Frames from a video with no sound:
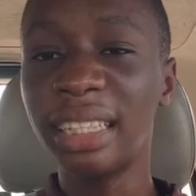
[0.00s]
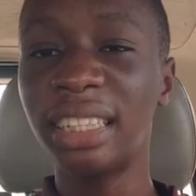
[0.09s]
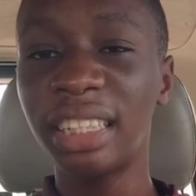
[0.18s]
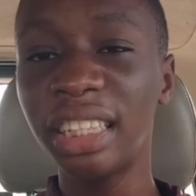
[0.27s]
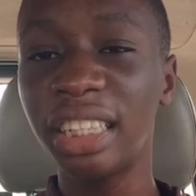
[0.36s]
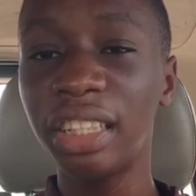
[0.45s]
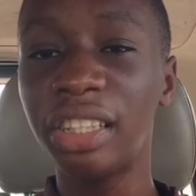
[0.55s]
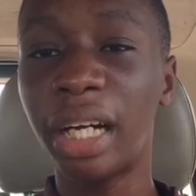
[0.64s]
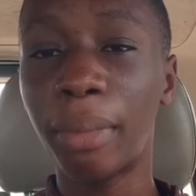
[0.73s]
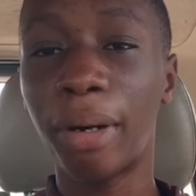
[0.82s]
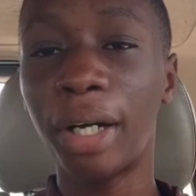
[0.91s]
It has a
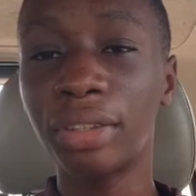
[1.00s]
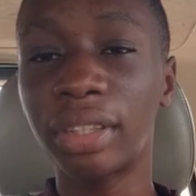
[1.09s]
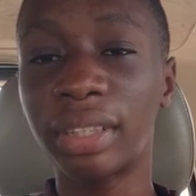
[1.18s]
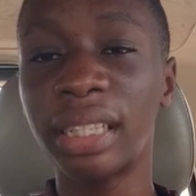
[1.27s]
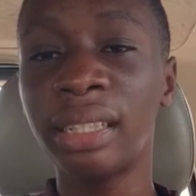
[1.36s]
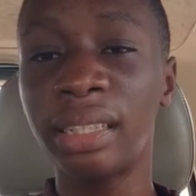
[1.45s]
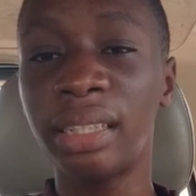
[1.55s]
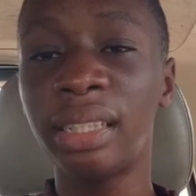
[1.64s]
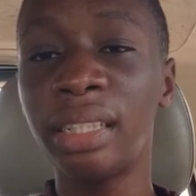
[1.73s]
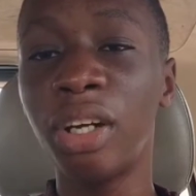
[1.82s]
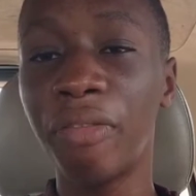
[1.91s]
6GB RAM and
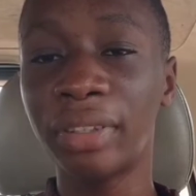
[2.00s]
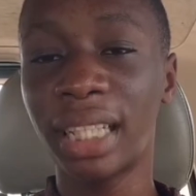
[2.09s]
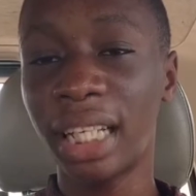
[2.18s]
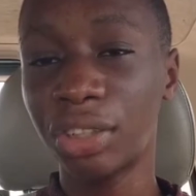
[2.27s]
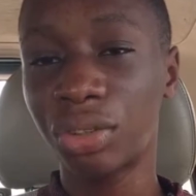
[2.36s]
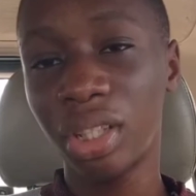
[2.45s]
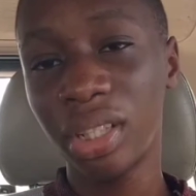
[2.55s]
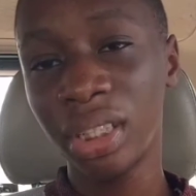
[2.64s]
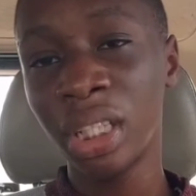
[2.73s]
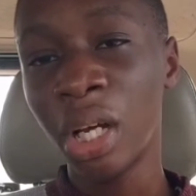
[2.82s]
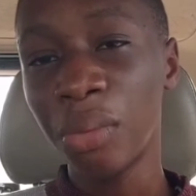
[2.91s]
128GB of internal
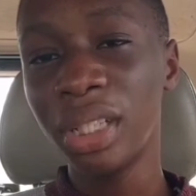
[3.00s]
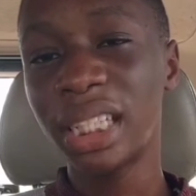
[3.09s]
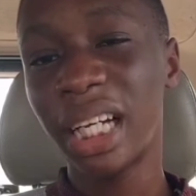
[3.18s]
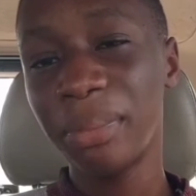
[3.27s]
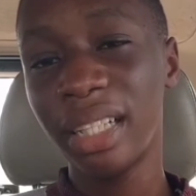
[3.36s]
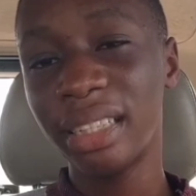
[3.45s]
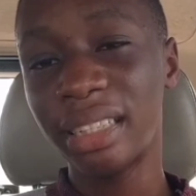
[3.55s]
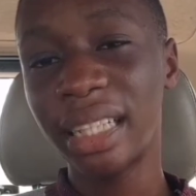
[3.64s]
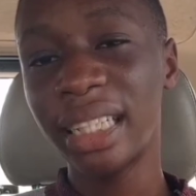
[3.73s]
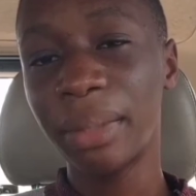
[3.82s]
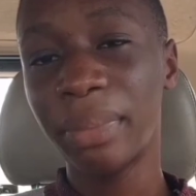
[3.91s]
storage, which can be
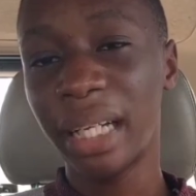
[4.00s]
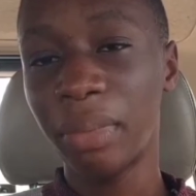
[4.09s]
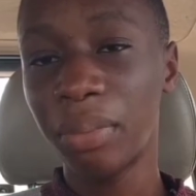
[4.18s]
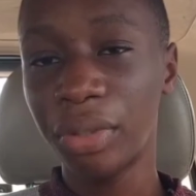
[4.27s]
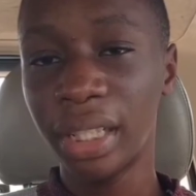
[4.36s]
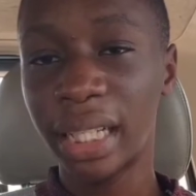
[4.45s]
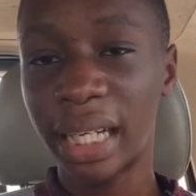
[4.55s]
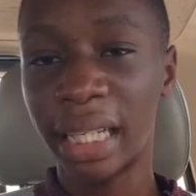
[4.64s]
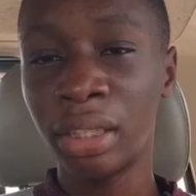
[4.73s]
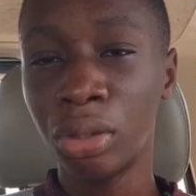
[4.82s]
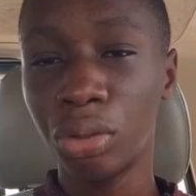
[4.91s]
extended by a memory
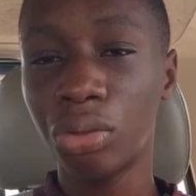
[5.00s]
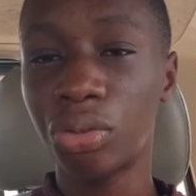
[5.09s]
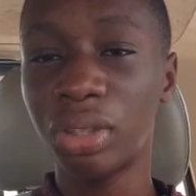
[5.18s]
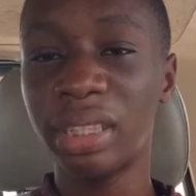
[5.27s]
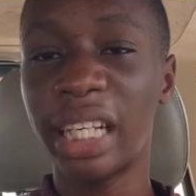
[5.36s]
card to